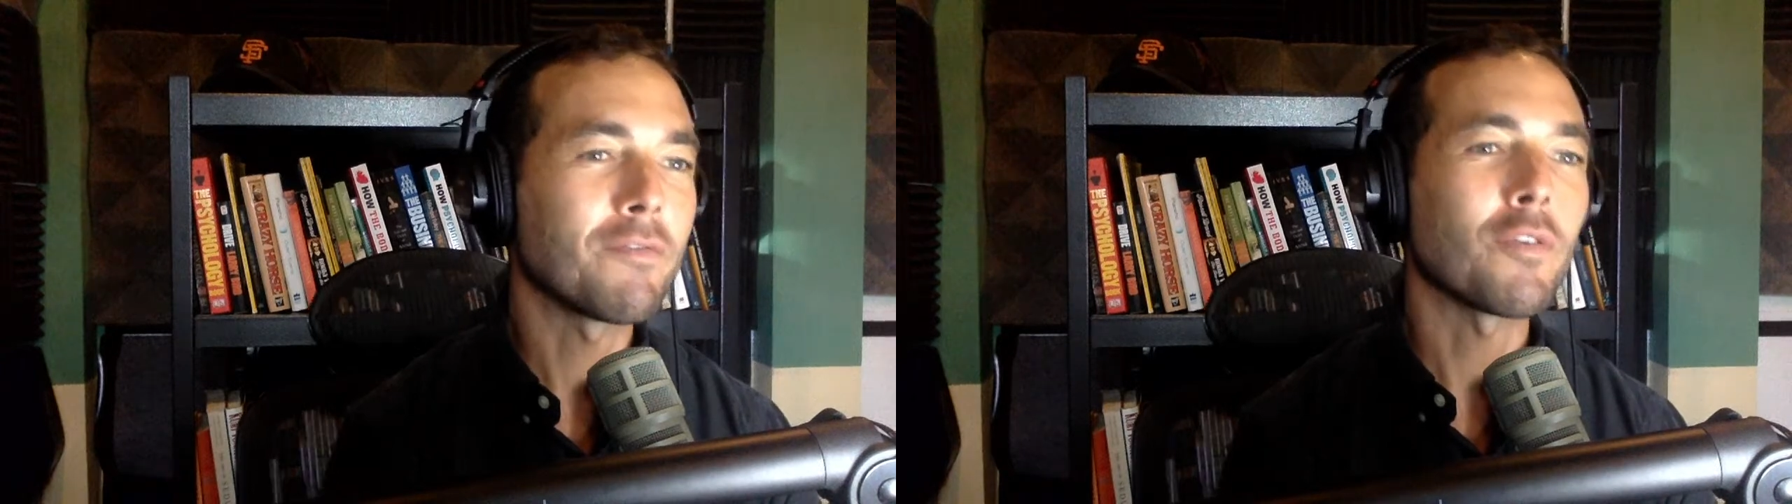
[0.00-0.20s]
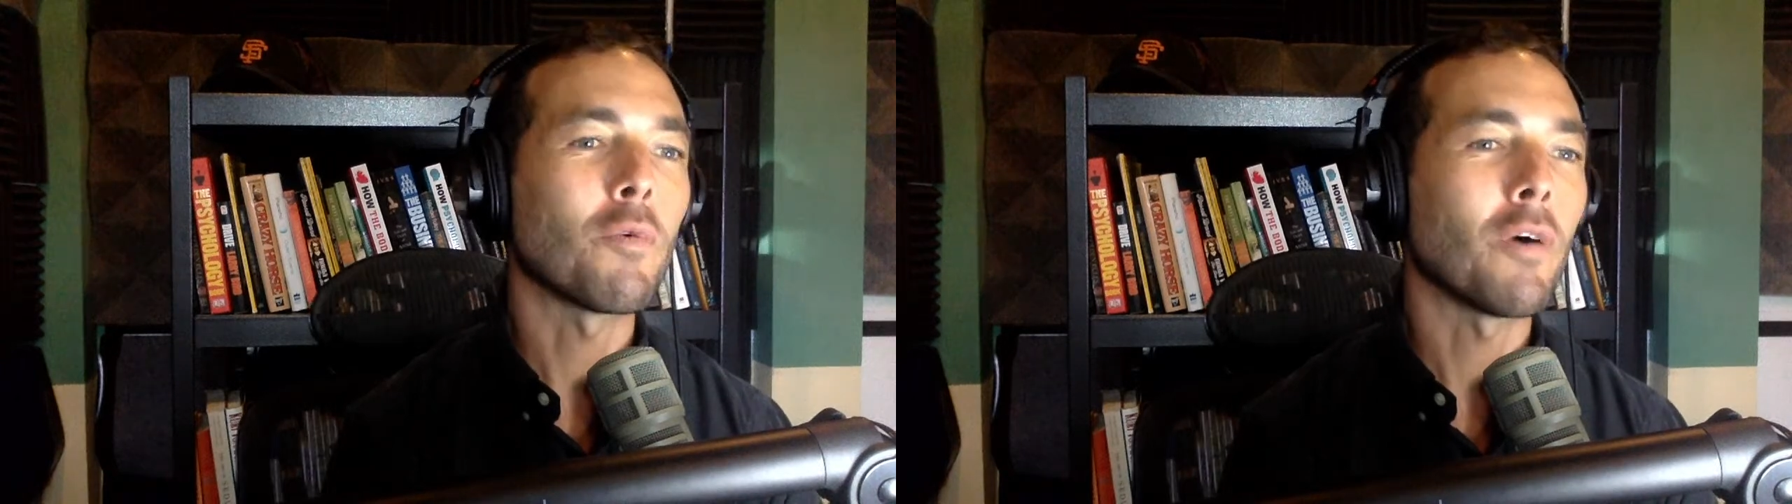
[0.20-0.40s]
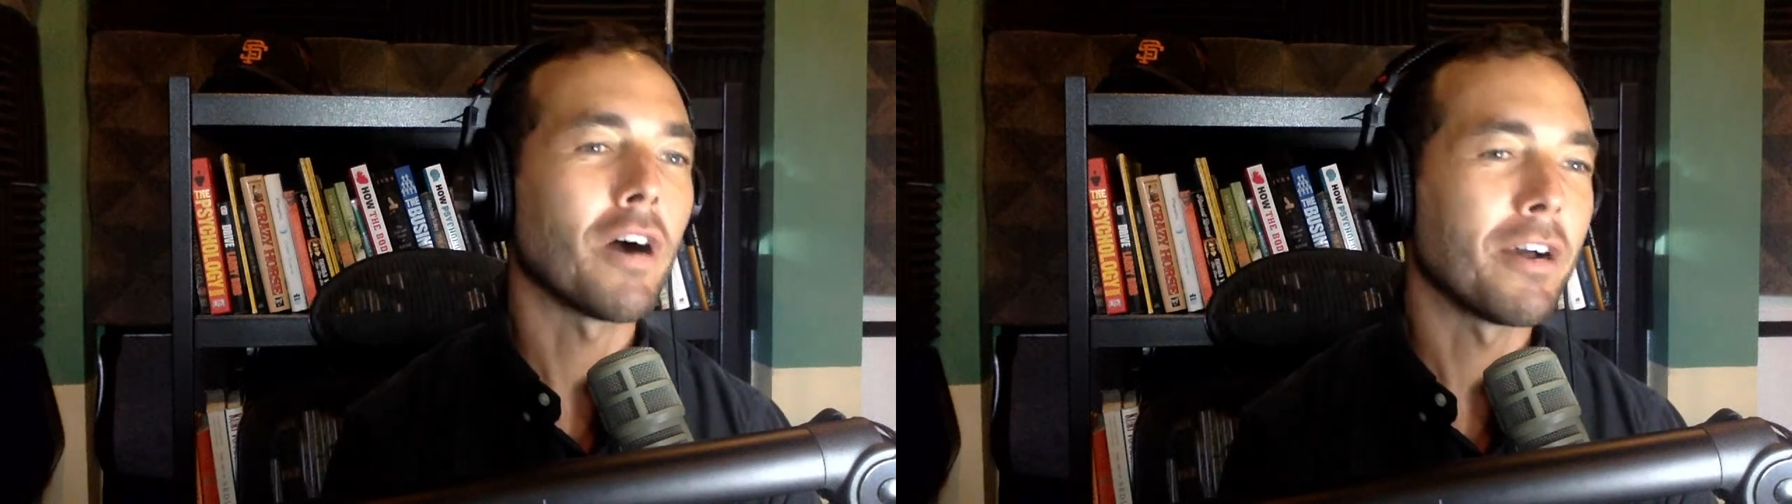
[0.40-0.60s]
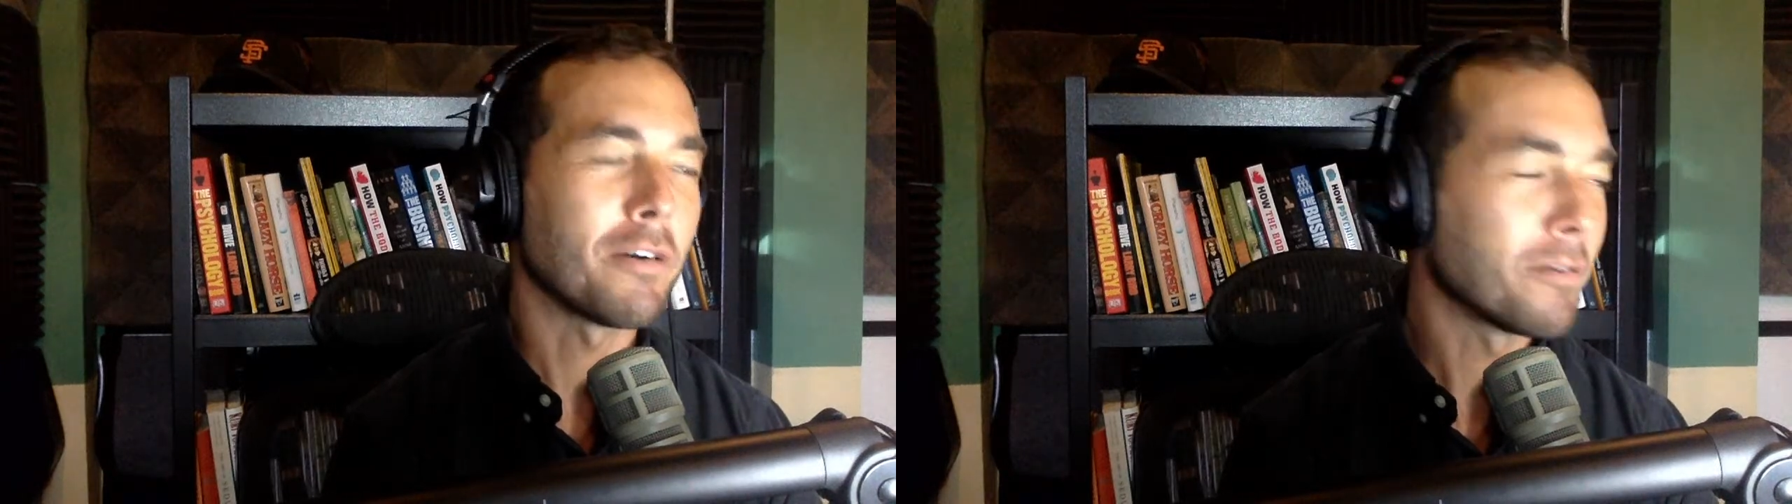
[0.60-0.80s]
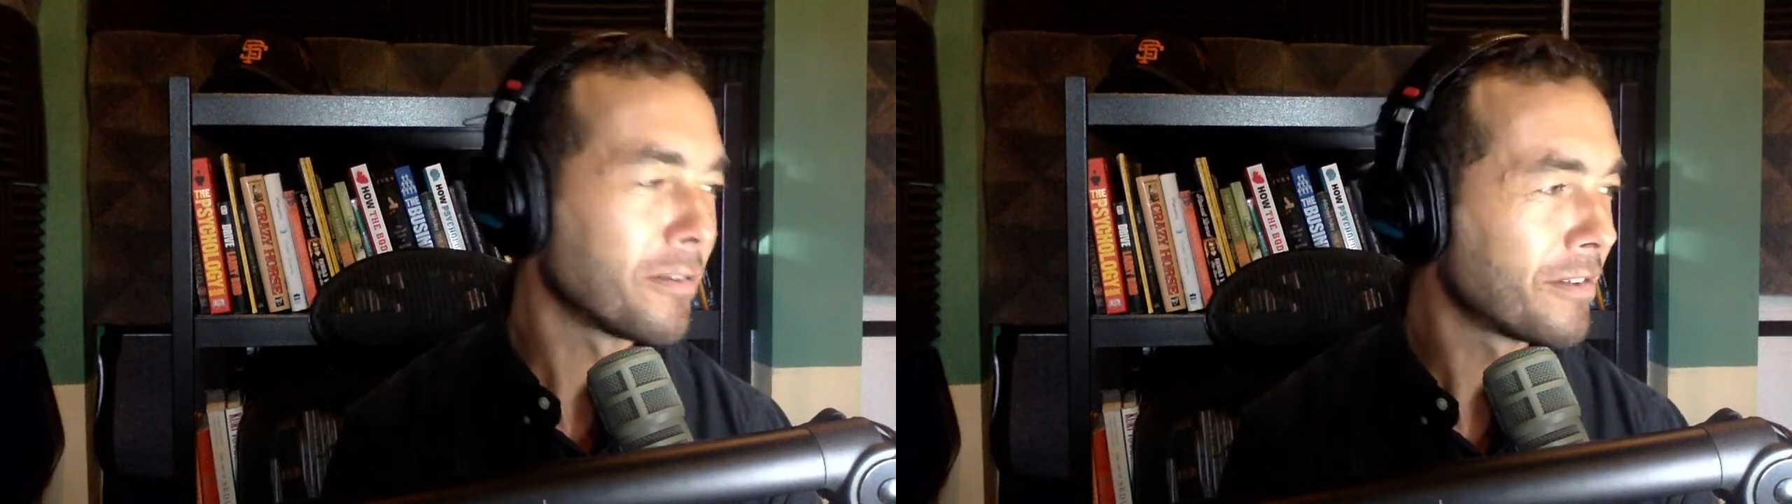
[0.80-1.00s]
For a
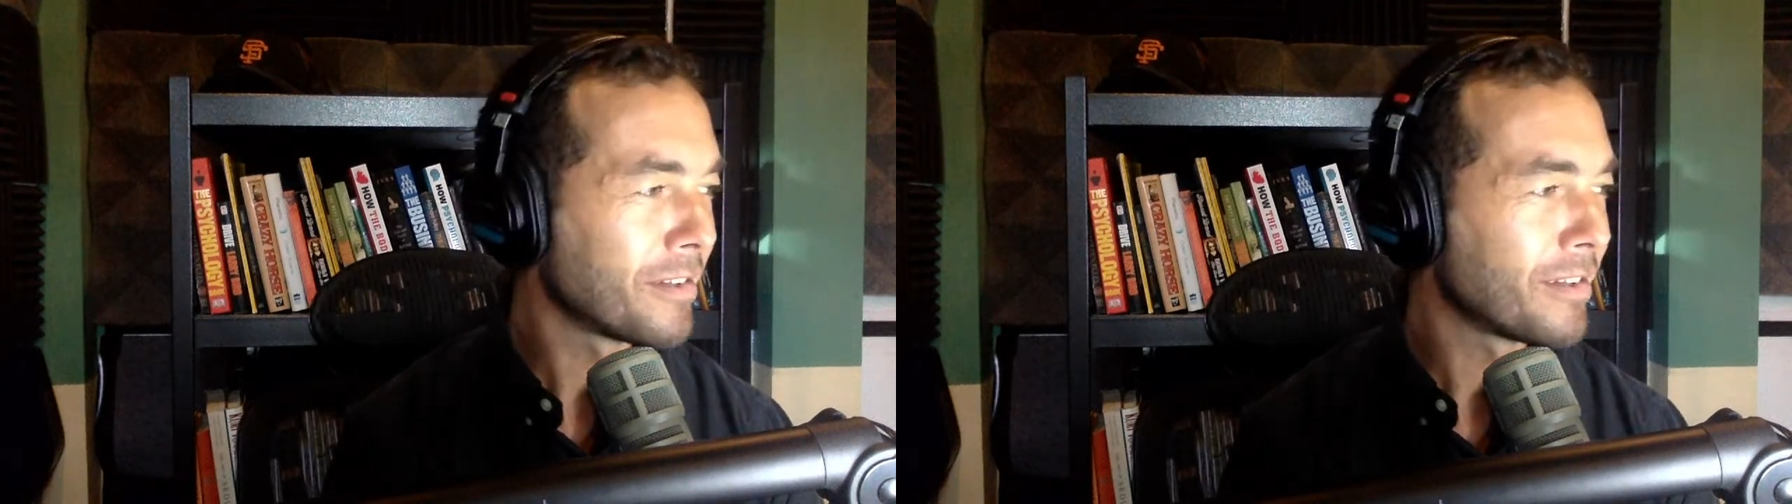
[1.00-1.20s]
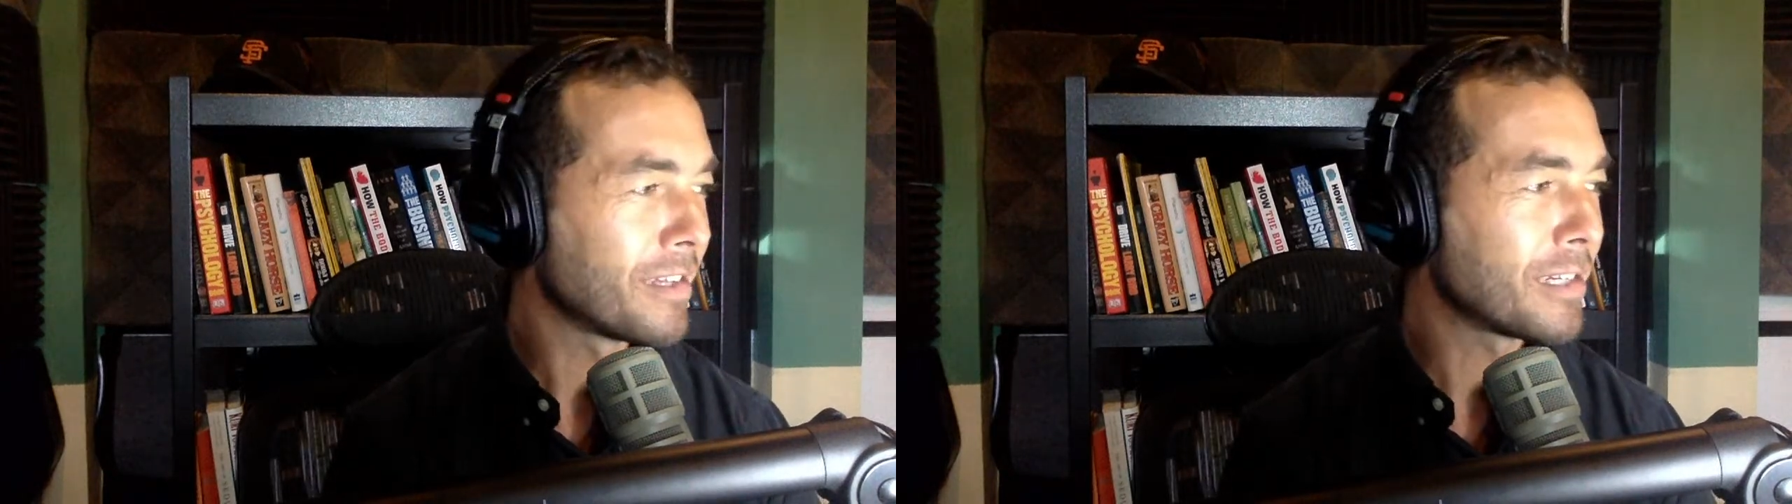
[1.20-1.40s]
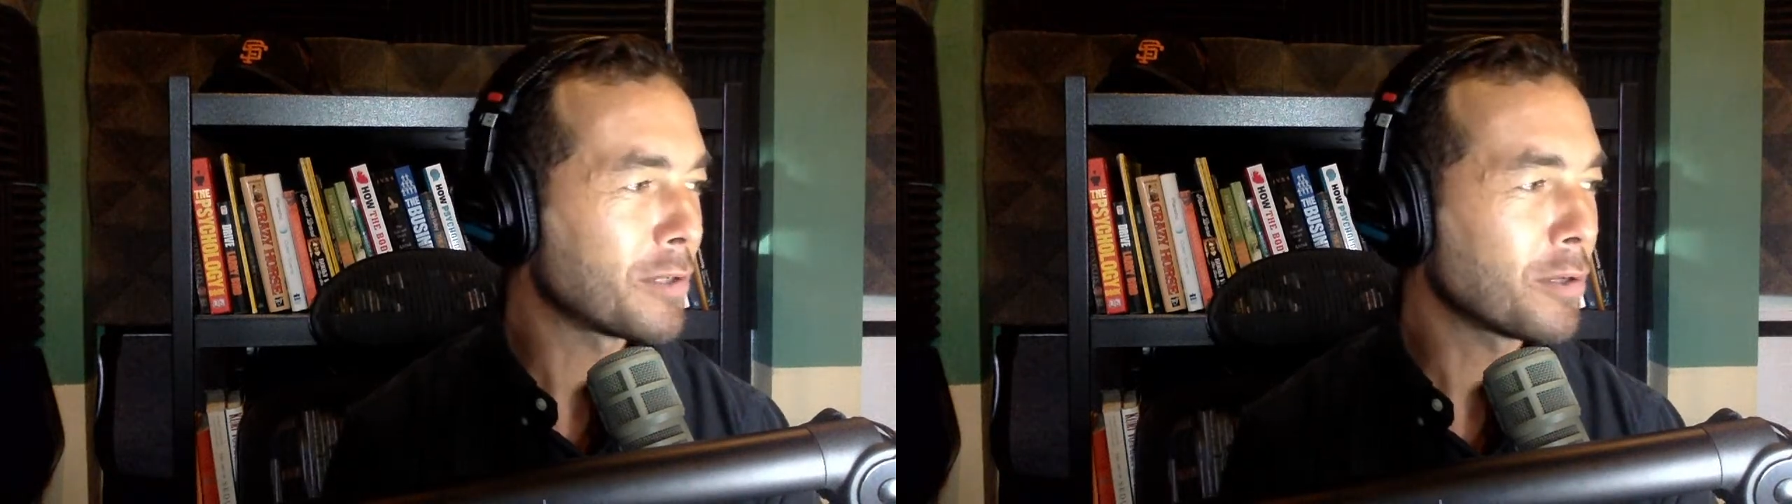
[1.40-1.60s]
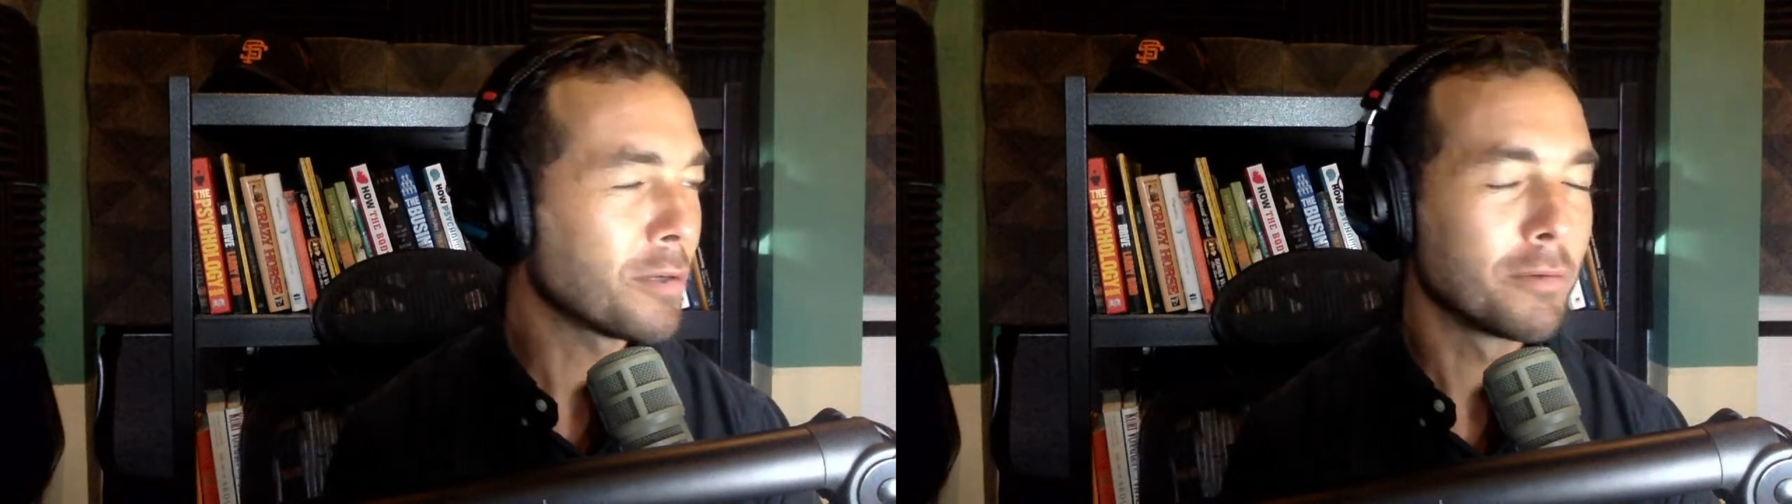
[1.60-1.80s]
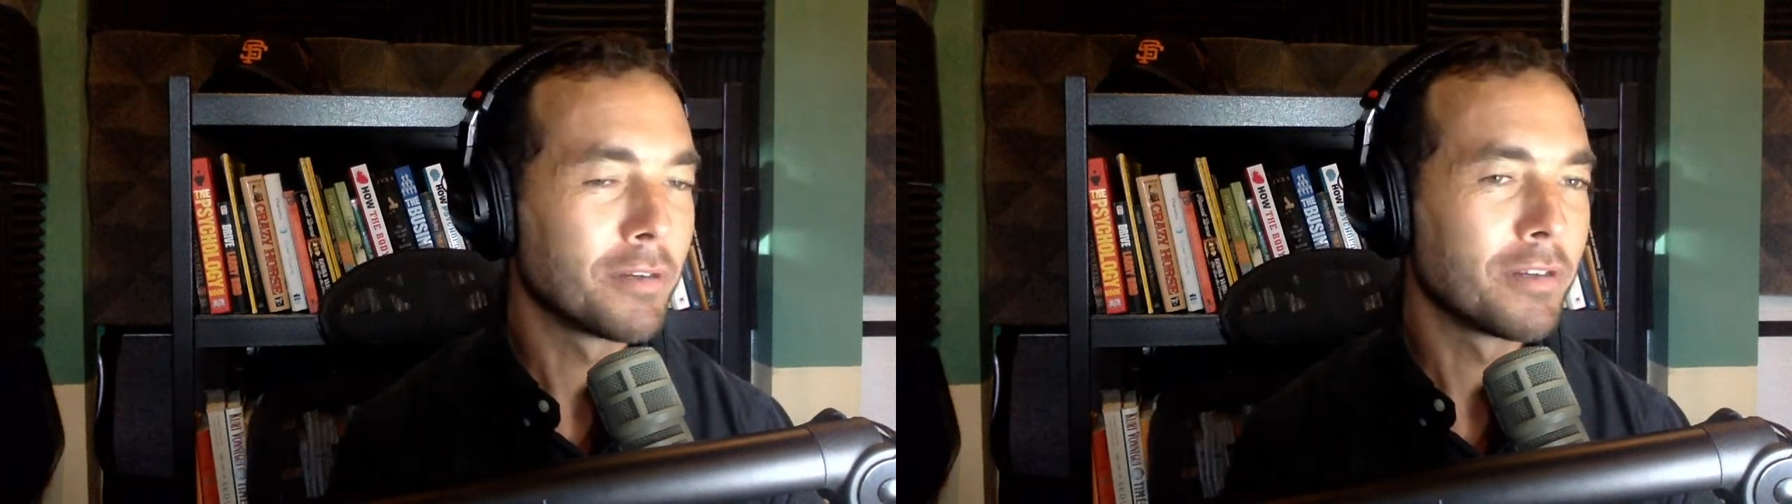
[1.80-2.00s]
while. It's
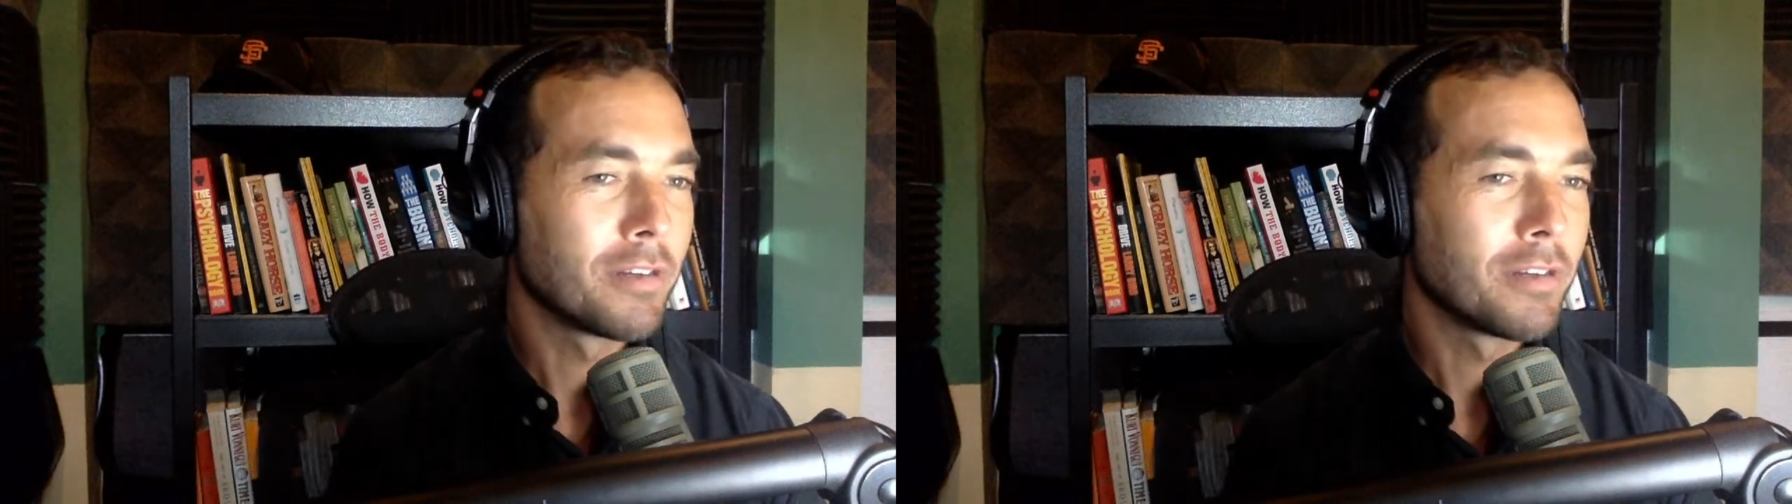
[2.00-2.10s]
true.